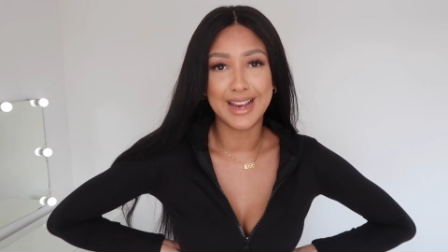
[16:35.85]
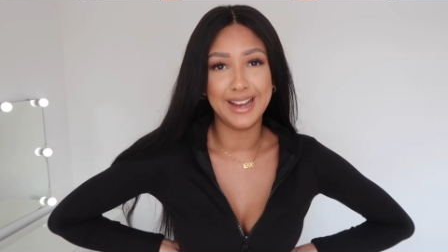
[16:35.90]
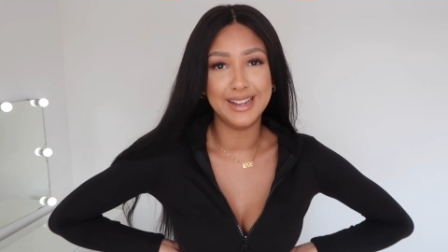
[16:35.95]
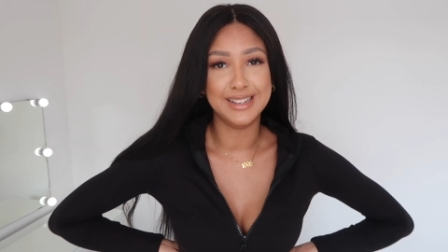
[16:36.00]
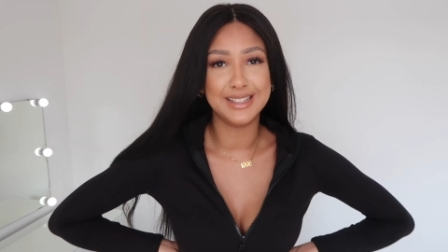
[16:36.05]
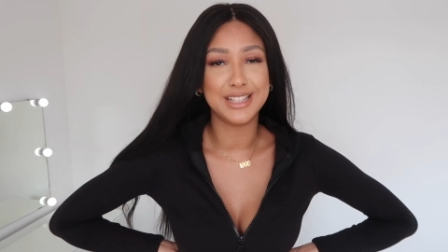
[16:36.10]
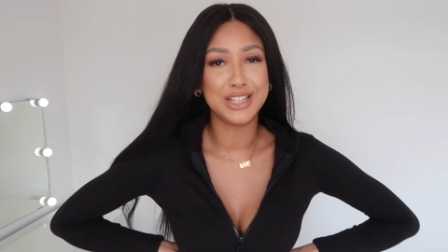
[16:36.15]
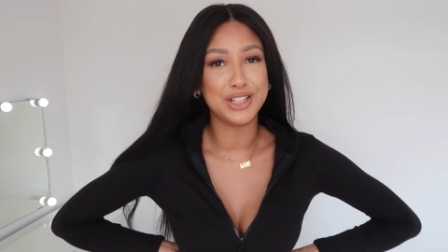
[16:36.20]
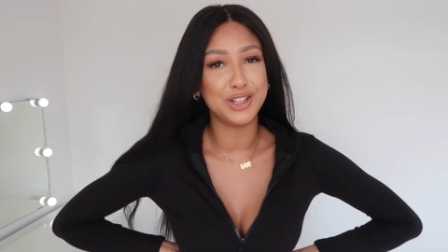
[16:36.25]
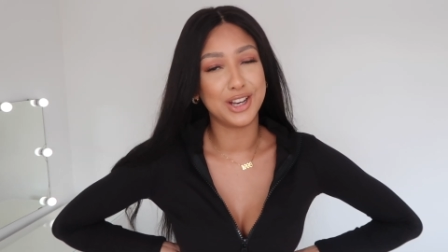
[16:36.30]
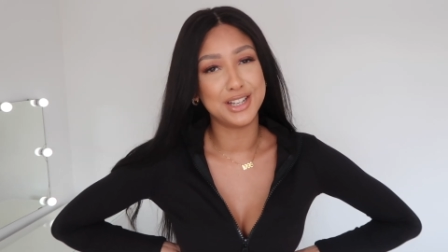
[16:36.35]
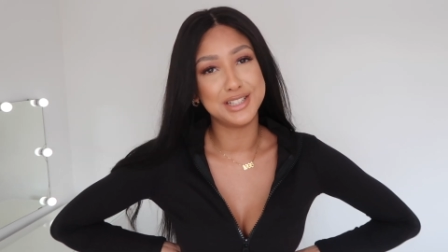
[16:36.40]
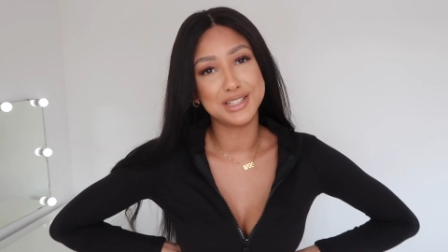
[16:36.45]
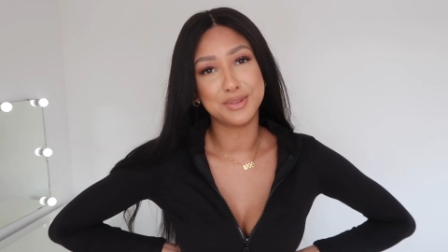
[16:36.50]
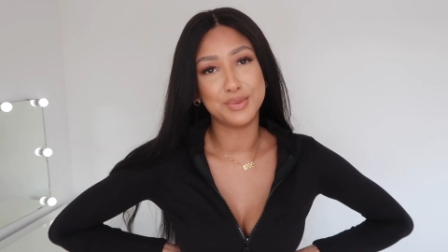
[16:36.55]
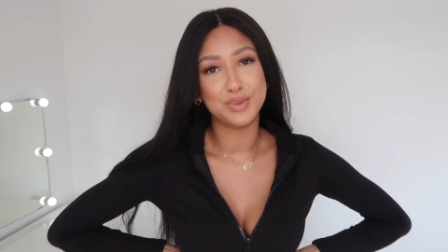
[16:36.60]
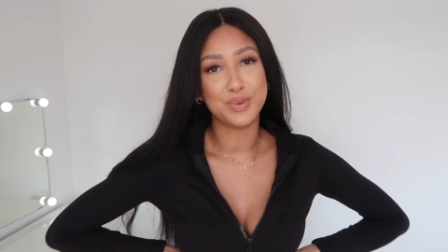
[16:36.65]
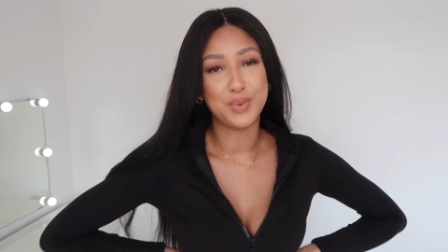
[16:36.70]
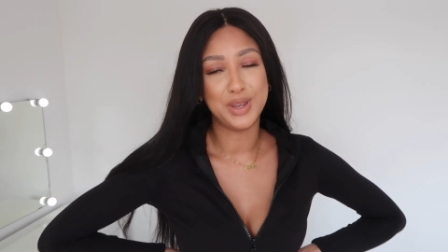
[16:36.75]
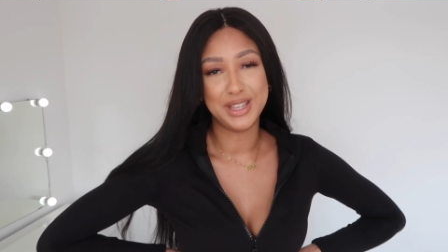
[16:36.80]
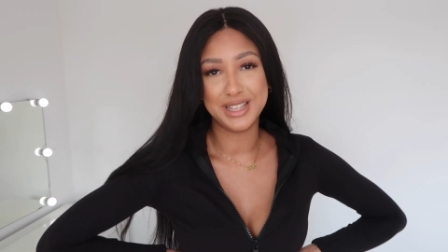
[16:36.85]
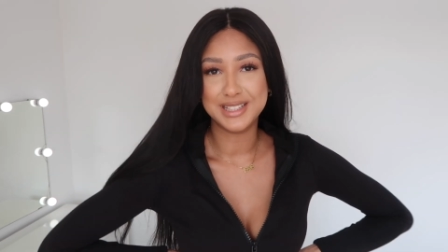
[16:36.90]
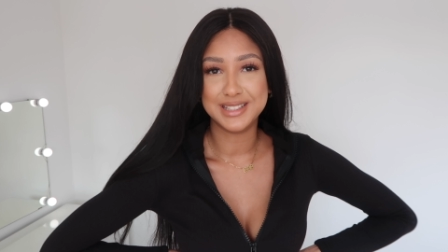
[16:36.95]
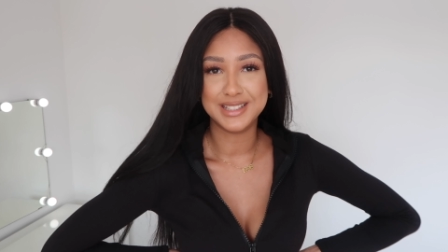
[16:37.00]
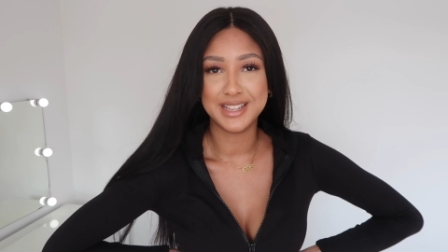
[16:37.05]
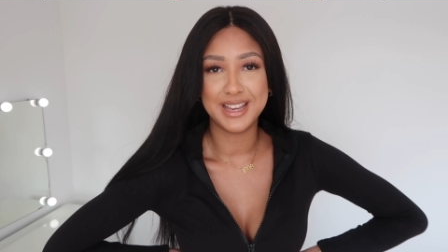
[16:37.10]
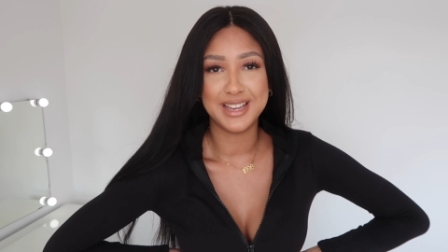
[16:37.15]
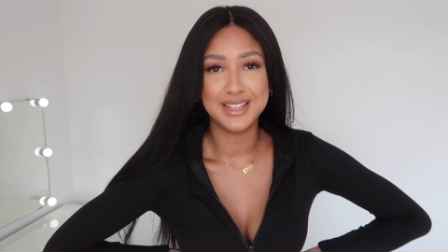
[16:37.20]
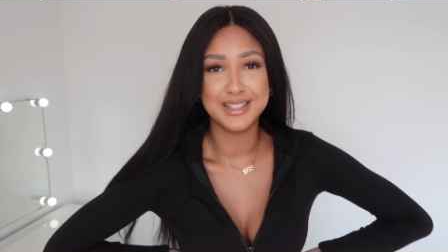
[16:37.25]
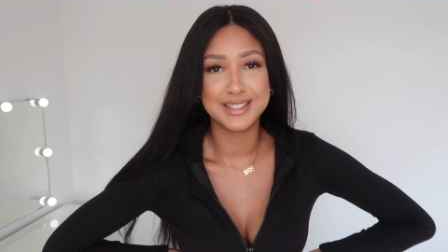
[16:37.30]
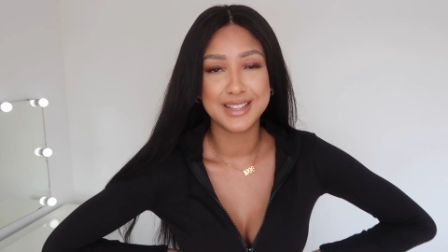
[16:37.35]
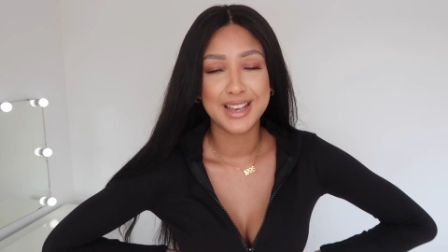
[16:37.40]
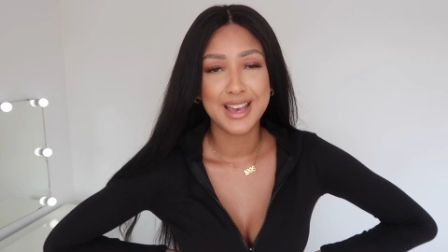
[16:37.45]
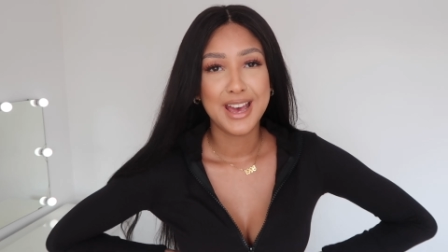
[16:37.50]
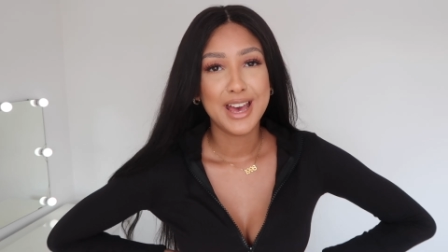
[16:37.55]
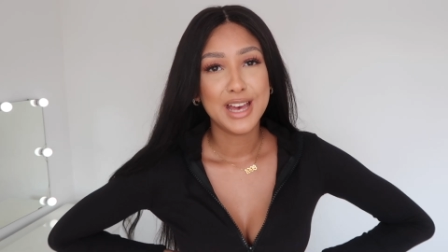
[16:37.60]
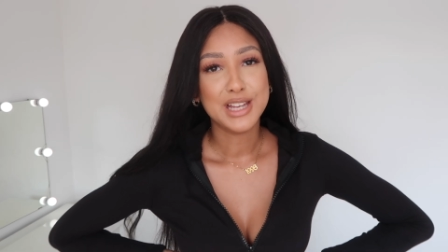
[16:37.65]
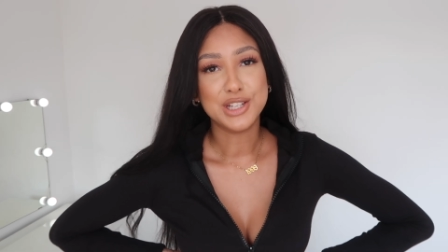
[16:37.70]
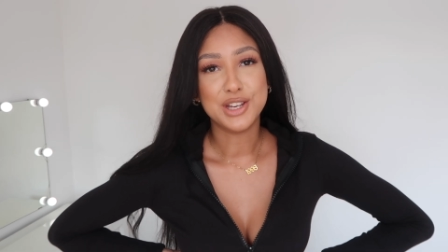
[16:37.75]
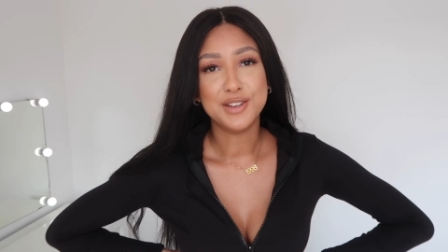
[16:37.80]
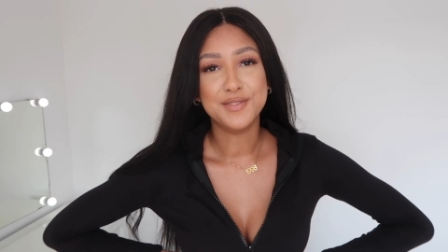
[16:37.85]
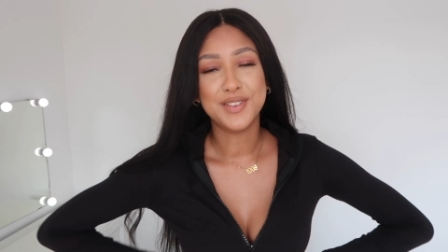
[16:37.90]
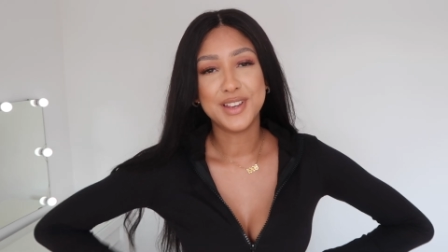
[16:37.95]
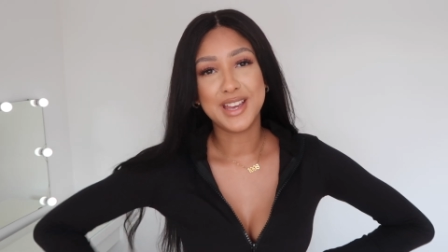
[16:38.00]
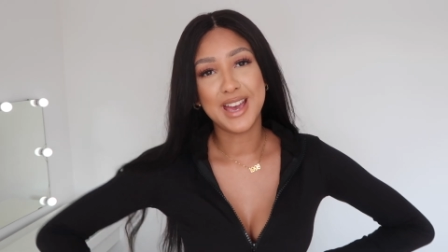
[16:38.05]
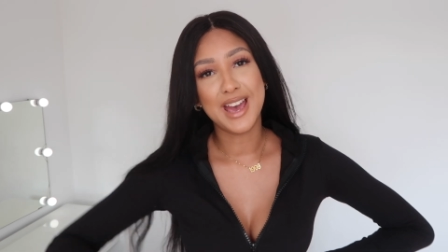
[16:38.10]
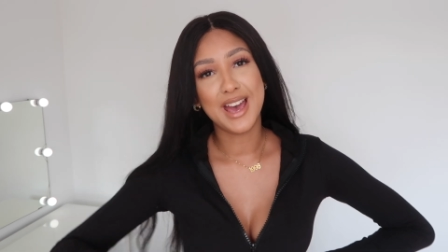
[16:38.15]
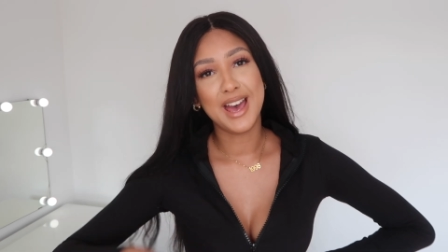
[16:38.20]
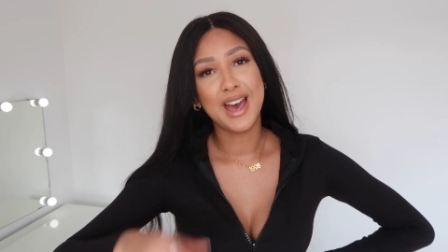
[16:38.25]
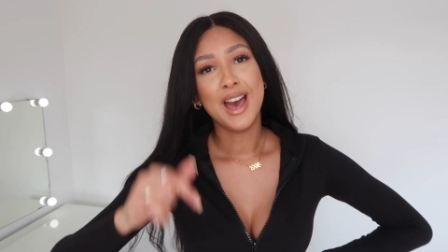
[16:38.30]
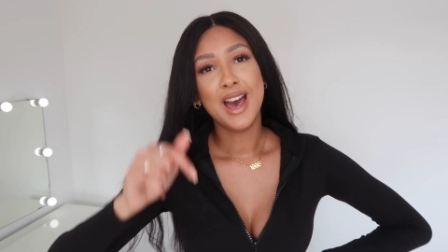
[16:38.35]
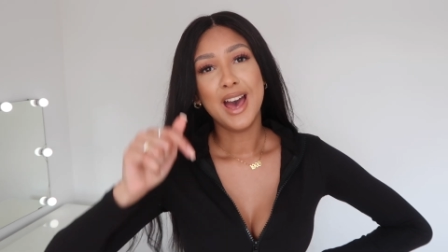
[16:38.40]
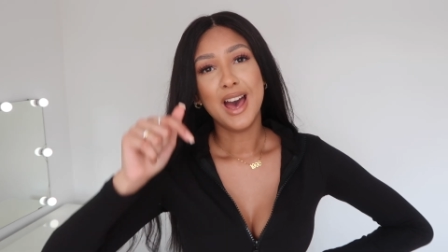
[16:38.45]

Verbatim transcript: and you liked some of the pieces don't forget